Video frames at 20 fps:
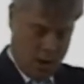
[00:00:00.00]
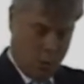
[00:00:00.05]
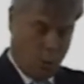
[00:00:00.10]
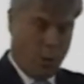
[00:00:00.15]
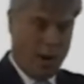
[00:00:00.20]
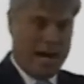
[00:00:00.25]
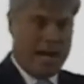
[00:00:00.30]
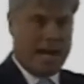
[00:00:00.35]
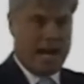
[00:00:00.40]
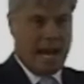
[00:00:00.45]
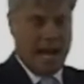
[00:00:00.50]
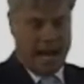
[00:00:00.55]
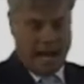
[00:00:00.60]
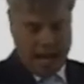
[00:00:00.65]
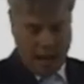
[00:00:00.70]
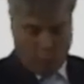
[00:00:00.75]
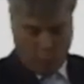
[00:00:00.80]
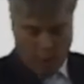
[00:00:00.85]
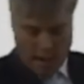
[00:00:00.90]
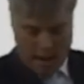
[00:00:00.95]
We
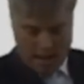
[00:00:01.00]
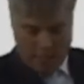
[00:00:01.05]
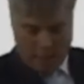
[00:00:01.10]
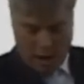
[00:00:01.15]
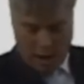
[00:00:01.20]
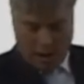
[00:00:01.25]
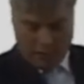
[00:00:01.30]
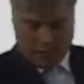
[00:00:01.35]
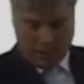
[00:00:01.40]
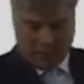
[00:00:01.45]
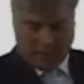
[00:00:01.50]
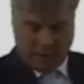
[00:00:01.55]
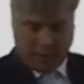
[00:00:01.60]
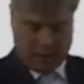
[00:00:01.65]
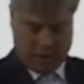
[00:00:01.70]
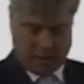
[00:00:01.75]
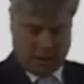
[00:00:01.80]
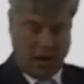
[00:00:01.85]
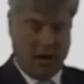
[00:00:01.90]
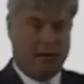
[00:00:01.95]
need a rebirth of the
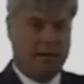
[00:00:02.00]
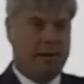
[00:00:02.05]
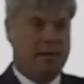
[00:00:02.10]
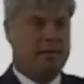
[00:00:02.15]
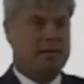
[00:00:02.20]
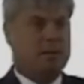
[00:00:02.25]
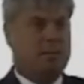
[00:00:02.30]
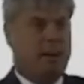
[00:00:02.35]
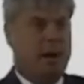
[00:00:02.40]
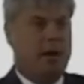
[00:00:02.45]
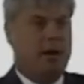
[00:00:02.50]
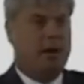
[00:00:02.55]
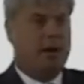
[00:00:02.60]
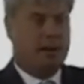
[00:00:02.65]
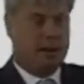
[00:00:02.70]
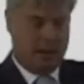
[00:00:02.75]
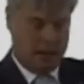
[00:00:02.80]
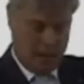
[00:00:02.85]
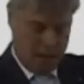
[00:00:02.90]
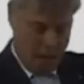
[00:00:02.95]
conservative
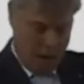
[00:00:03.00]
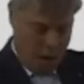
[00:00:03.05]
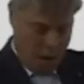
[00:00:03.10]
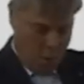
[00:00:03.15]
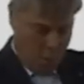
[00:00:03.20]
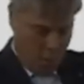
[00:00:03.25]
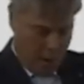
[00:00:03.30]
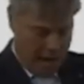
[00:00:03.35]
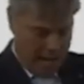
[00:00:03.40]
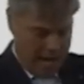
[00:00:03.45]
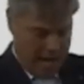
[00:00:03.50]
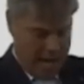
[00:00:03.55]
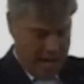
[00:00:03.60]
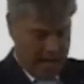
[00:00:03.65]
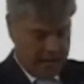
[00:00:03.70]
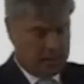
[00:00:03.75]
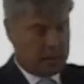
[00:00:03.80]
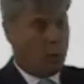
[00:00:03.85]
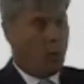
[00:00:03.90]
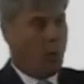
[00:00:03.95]
spirit. We
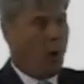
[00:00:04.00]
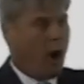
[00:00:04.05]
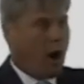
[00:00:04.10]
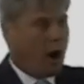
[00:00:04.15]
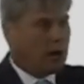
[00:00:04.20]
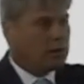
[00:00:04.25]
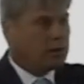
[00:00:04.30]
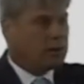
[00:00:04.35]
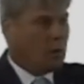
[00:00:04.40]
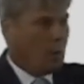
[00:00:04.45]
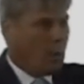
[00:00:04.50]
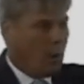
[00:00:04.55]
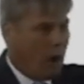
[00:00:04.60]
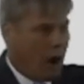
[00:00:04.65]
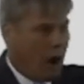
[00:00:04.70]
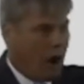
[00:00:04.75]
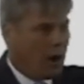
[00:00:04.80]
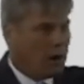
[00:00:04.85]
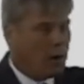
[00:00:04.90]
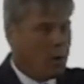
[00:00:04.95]
need to walk the
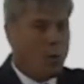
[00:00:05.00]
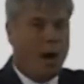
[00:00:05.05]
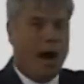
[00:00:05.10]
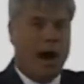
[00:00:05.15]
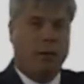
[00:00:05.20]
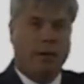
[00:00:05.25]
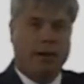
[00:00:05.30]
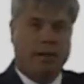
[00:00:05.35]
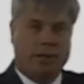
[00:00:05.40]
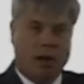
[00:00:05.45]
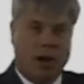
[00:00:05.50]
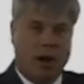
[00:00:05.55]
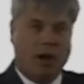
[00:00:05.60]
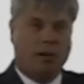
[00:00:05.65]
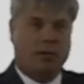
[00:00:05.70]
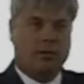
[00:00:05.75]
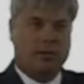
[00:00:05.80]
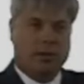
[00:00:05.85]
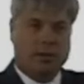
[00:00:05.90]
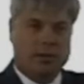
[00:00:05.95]
walk while we
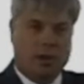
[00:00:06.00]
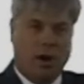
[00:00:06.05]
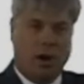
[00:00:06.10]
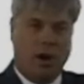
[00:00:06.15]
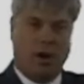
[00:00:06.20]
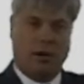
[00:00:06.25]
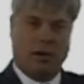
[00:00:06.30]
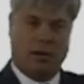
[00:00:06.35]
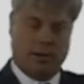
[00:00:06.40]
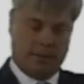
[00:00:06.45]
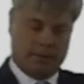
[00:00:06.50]
talk the talk.